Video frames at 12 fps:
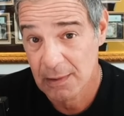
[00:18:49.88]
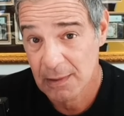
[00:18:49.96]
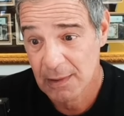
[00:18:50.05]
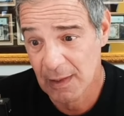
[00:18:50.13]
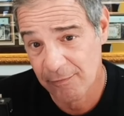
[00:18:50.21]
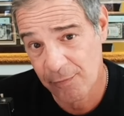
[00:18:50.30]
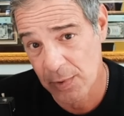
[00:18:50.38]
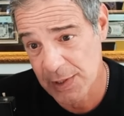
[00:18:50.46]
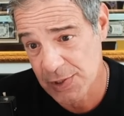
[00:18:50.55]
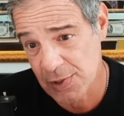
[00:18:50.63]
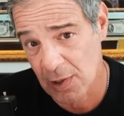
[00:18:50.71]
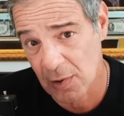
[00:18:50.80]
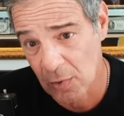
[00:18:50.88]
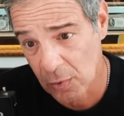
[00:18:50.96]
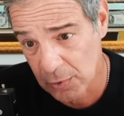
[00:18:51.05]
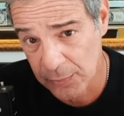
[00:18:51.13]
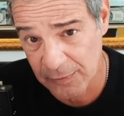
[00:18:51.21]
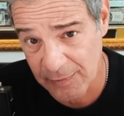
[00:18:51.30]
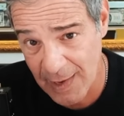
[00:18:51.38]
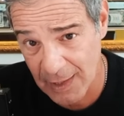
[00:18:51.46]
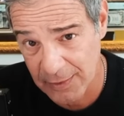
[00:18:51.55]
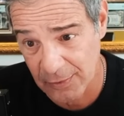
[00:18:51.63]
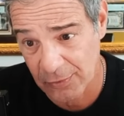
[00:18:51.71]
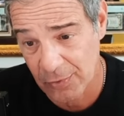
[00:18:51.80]
if we saw gold
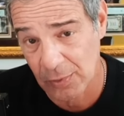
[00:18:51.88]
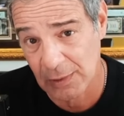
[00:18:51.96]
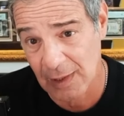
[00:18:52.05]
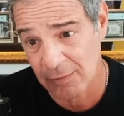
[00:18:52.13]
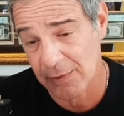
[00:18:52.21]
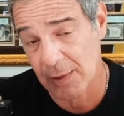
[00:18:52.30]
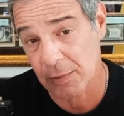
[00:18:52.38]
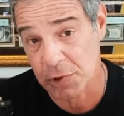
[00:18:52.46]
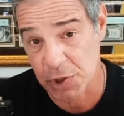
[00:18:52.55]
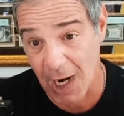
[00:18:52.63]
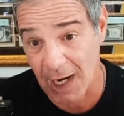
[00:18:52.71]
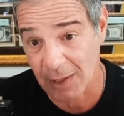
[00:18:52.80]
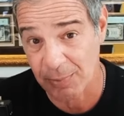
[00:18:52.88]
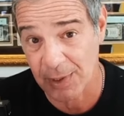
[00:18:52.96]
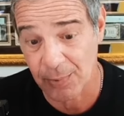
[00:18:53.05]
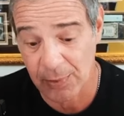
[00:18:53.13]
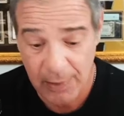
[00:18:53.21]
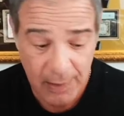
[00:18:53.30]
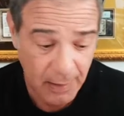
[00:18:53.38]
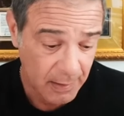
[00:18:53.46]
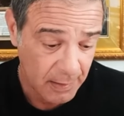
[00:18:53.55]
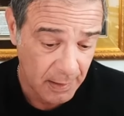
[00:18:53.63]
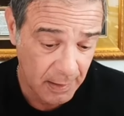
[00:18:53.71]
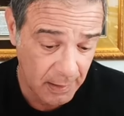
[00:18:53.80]
revalued to a level that would shock people.
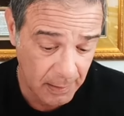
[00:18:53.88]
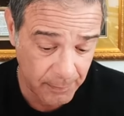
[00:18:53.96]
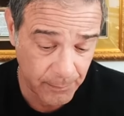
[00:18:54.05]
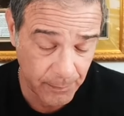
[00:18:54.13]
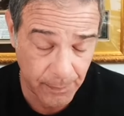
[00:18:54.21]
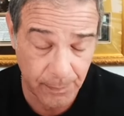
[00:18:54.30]
Um,